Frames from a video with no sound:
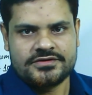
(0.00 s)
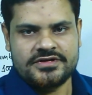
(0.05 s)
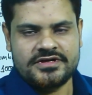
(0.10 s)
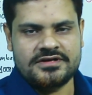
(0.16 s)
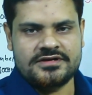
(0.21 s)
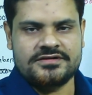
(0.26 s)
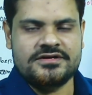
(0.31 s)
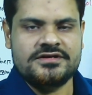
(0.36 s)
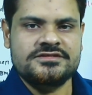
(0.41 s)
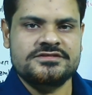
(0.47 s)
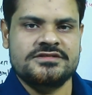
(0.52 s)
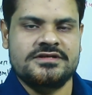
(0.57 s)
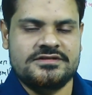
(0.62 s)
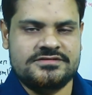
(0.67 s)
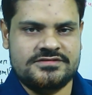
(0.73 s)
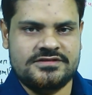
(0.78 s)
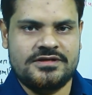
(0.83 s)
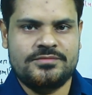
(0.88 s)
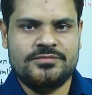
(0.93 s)
learners,
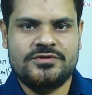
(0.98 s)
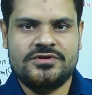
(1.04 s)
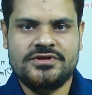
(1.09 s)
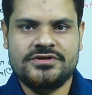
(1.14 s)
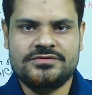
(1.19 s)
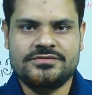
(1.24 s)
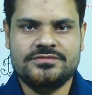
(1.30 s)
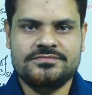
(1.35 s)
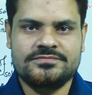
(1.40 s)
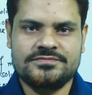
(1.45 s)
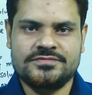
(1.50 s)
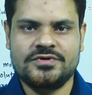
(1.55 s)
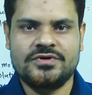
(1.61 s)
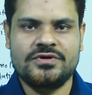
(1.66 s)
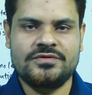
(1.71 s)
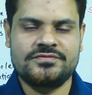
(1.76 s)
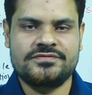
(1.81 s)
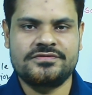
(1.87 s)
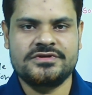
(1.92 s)
Assalamu alaikum.
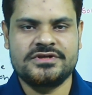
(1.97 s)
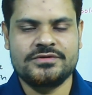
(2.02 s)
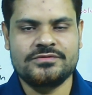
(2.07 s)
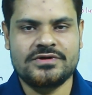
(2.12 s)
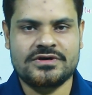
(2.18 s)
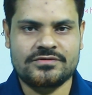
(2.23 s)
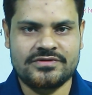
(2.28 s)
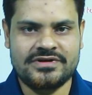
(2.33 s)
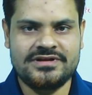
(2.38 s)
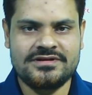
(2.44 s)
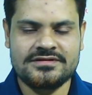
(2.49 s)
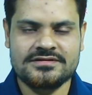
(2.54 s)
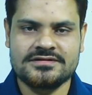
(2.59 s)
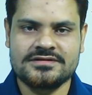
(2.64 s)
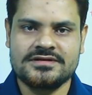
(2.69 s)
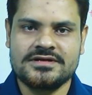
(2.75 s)
Hope you are well.